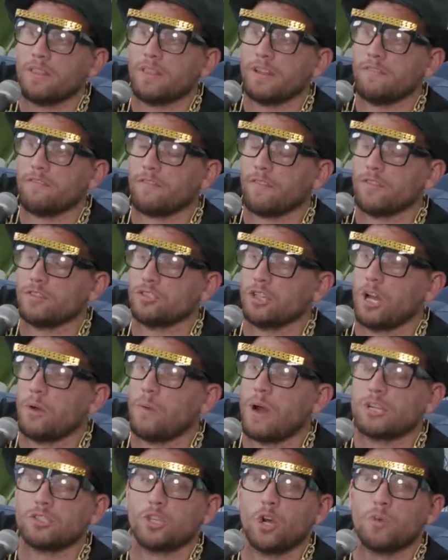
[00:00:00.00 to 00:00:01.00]
The f-
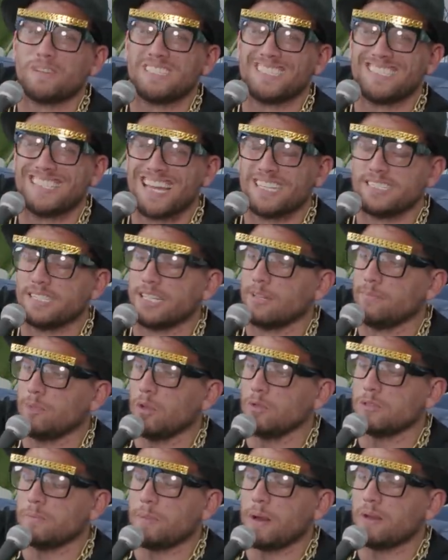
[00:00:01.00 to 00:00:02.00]
show October 6th at the
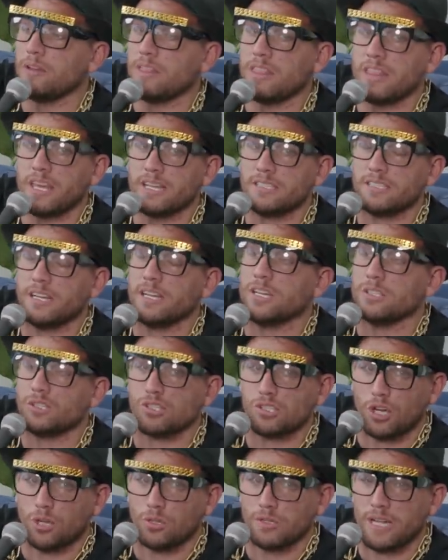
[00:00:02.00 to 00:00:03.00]
Bloomsbury Theater is
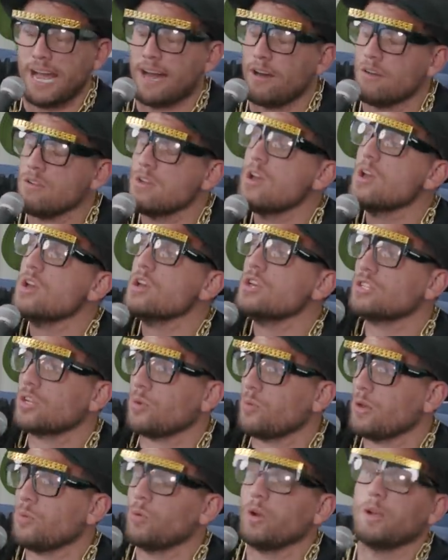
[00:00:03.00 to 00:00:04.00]
sold out. So
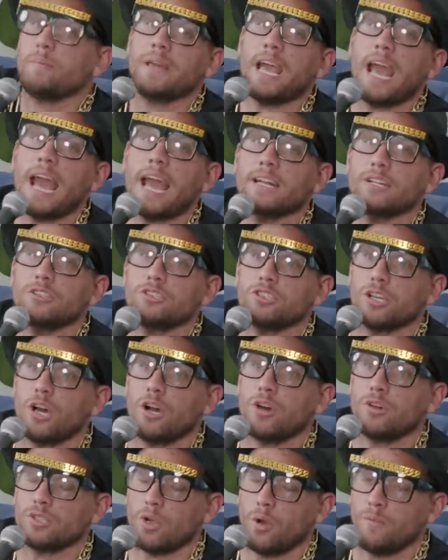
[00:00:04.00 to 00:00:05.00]
we will be adding
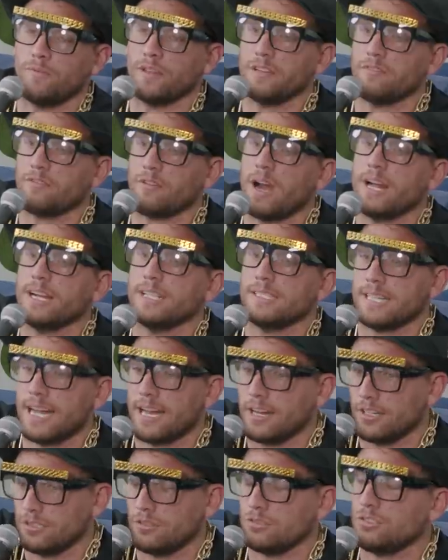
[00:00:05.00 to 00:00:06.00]
shows, hopefully Friday,
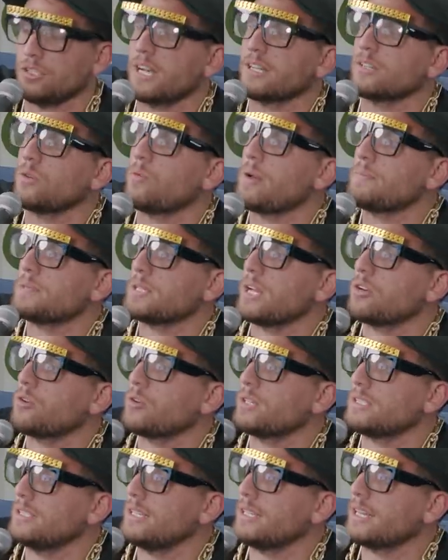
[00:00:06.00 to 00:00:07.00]
Saturday. So check the website,
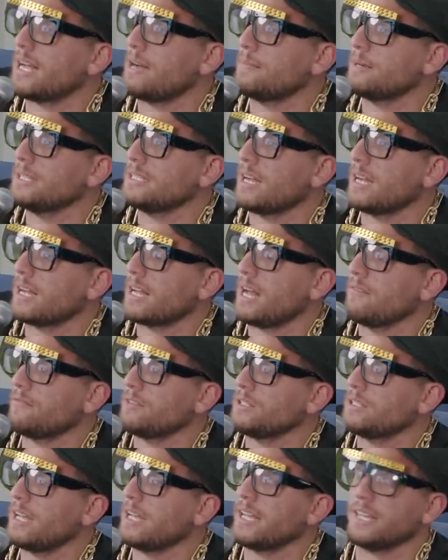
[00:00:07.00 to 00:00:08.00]
chrisdcomedy.com Aye,
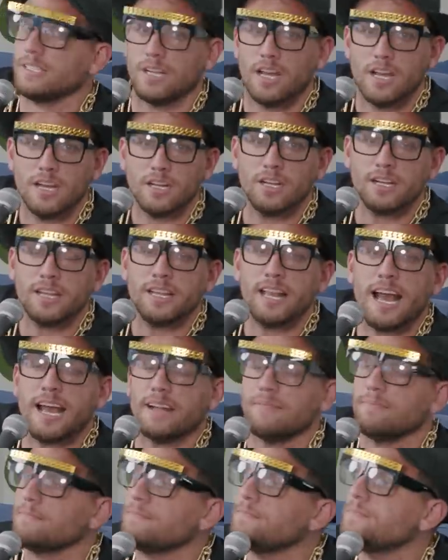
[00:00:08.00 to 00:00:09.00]
for tickies. Look at
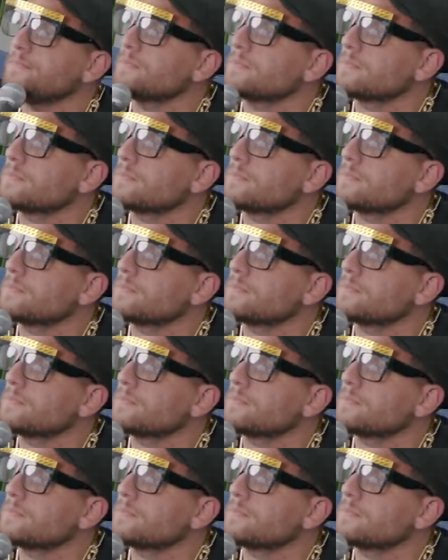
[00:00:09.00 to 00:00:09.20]
that.